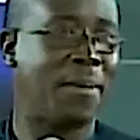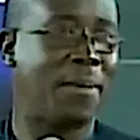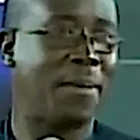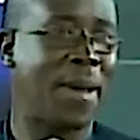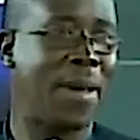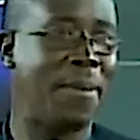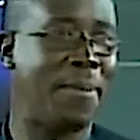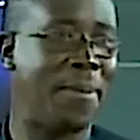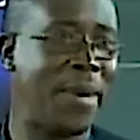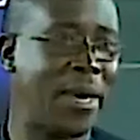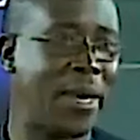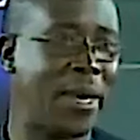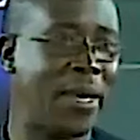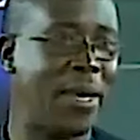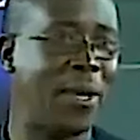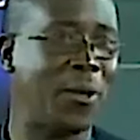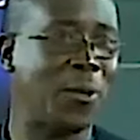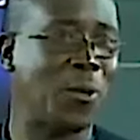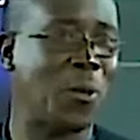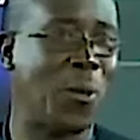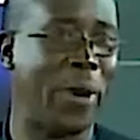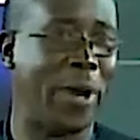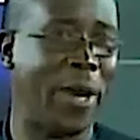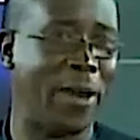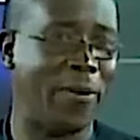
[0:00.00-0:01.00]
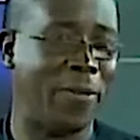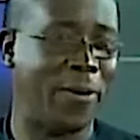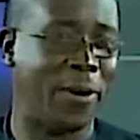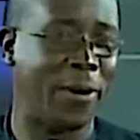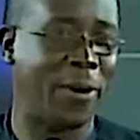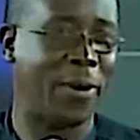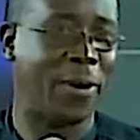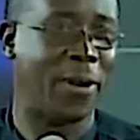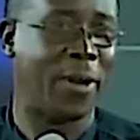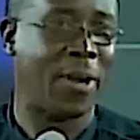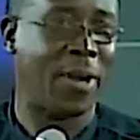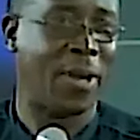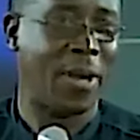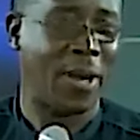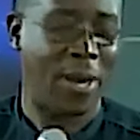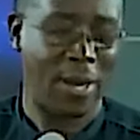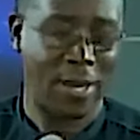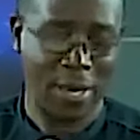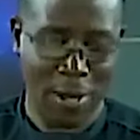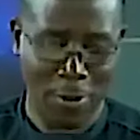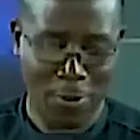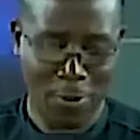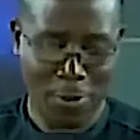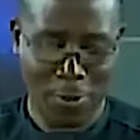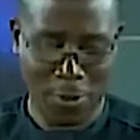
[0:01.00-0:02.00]
by making it to heaven.
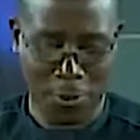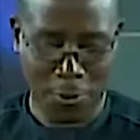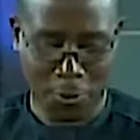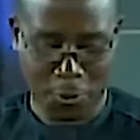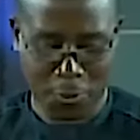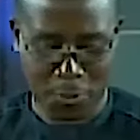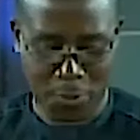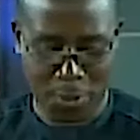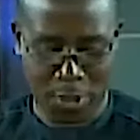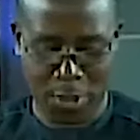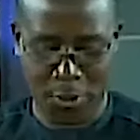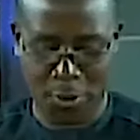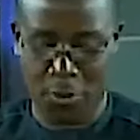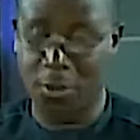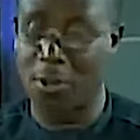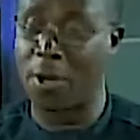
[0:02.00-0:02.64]
And I'll close with this